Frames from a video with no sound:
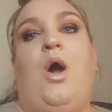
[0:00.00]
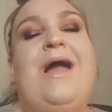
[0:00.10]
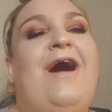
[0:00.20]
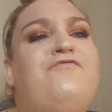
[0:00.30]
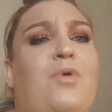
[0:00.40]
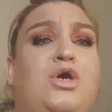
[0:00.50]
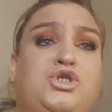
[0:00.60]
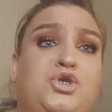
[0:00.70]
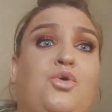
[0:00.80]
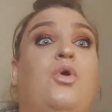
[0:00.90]
I have
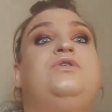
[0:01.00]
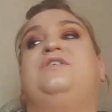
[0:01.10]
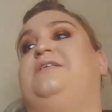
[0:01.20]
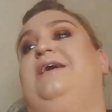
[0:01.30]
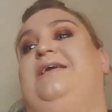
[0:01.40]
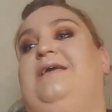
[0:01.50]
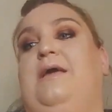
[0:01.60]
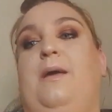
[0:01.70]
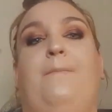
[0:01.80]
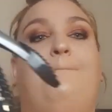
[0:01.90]
my trusty
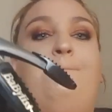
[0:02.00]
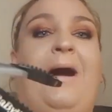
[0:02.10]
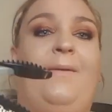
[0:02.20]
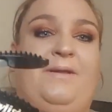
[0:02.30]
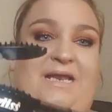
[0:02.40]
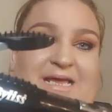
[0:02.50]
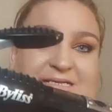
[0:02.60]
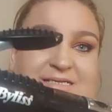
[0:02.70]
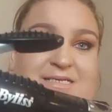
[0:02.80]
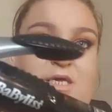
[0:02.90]

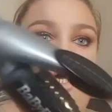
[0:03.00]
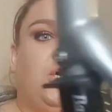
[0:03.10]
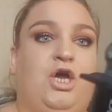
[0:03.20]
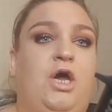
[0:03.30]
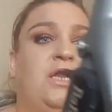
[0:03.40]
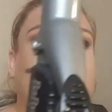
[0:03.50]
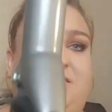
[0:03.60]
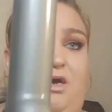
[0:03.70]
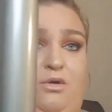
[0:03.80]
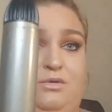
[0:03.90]
Babyliss
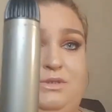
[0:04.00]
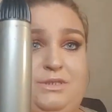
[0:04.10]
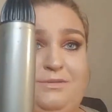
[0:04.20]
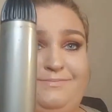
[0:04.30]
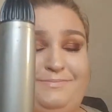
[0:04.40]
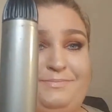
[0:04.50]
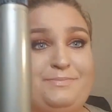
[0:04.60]
curling tongs.